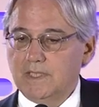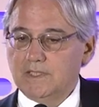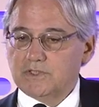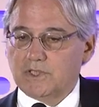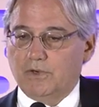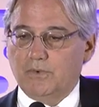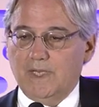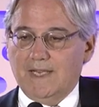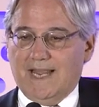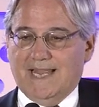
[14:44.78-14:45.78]
So
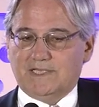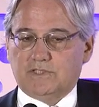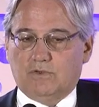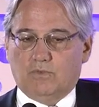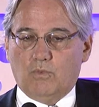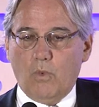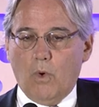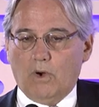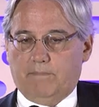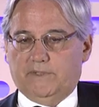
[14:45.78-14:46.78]
as
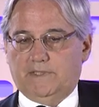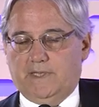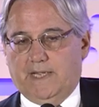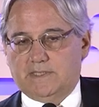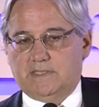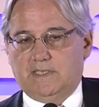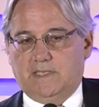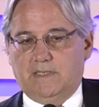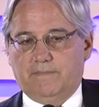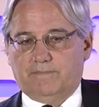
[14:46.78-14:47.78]
warped as
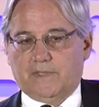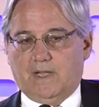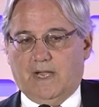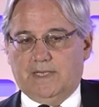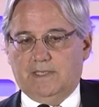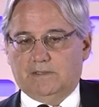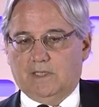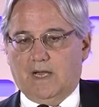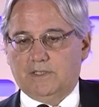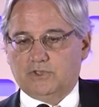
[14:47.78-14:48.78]
the
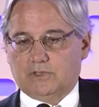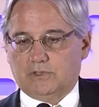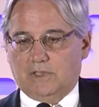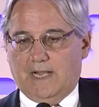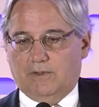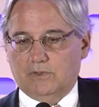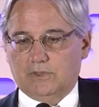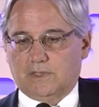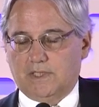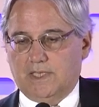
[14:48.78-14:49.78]
ideological
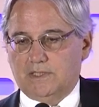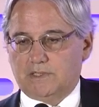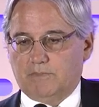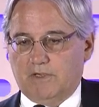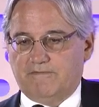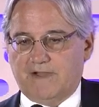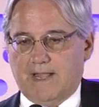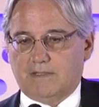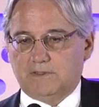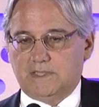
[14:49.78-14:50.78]
outlook is among
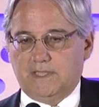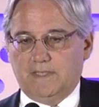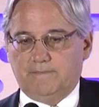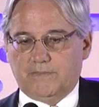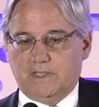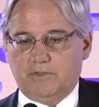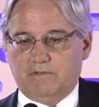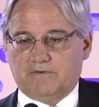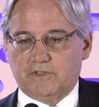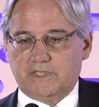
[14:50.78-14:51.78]
faculty in
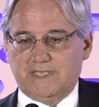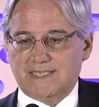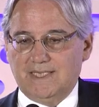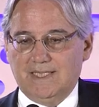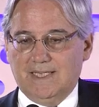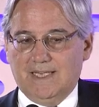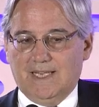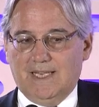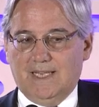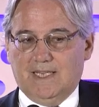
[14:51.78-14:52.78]
universities,
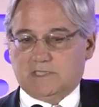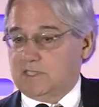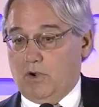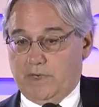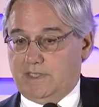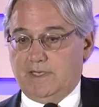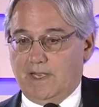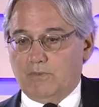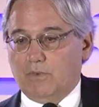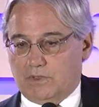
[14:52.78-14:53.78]
it's going to
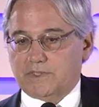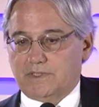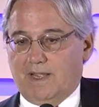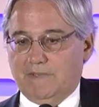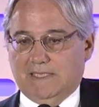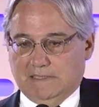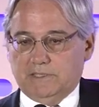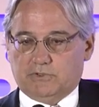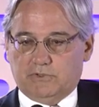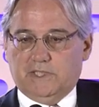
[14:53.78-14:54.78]
get worse. I mean,
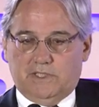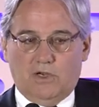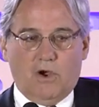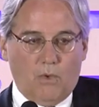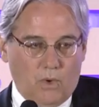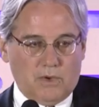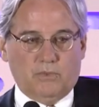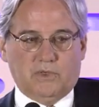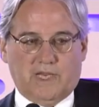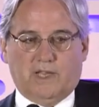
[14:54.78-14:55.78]
literally no one
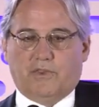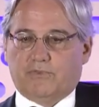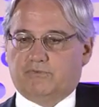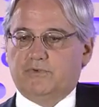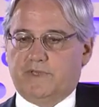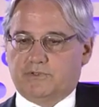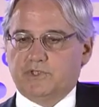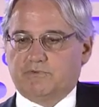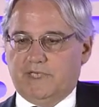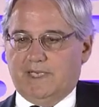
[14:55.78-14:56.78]
will get through their
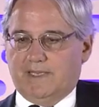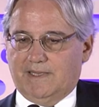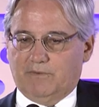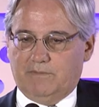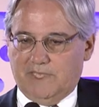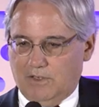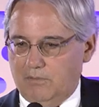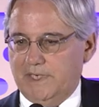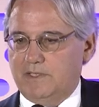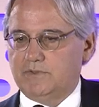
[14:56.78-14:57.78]
screening. There will be
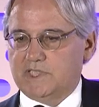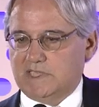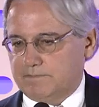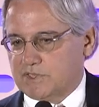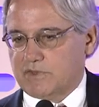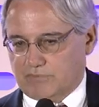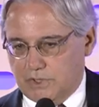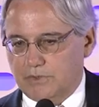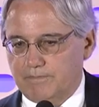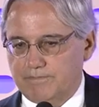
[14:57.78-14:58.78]
nobody who slips through